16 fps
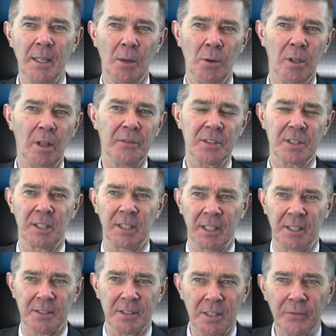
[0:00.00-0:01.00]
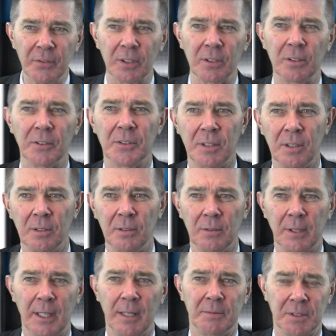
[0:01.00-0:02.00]
Yeah, well, obviously it's difficult
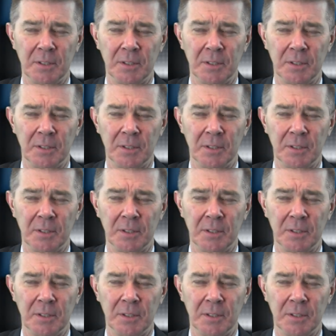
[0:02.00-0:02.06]
to